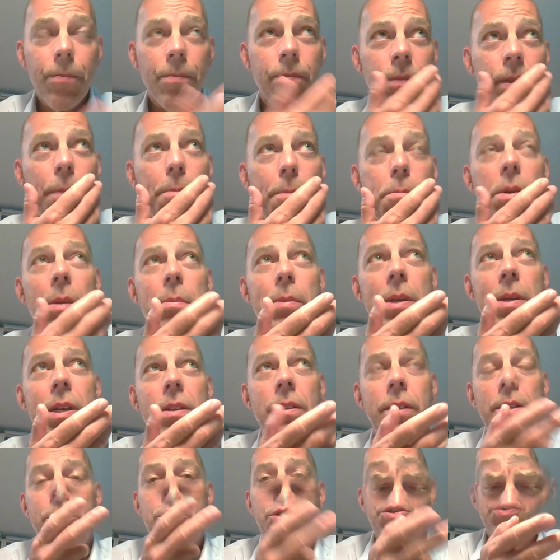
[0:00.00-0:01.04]
Primarily
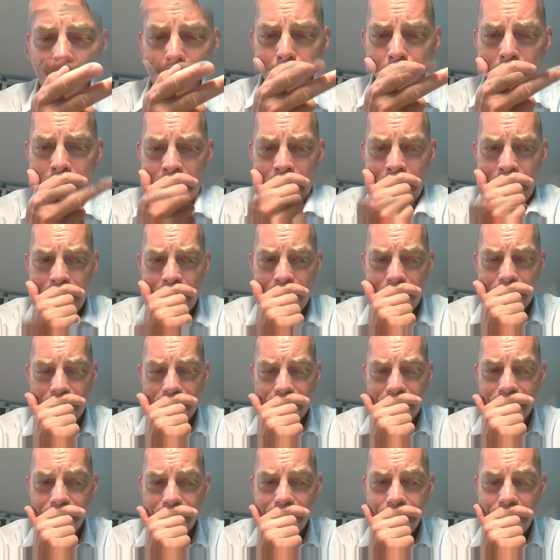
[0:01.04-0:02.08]
two.
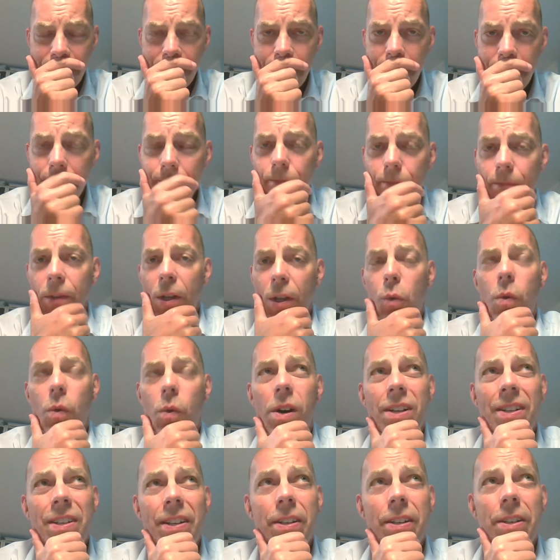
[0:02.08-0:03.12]

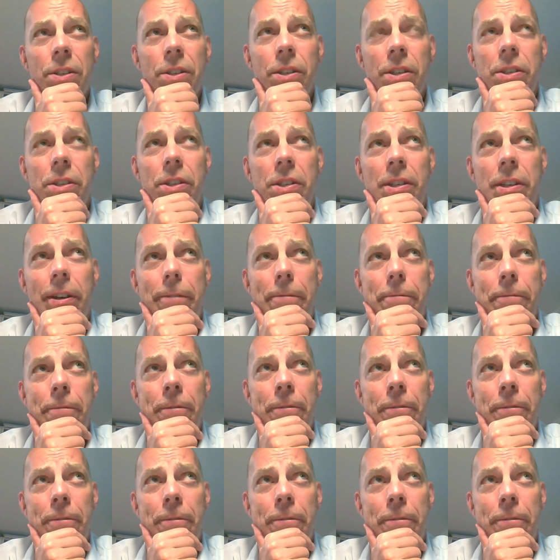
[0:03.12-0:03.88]
One is the stuff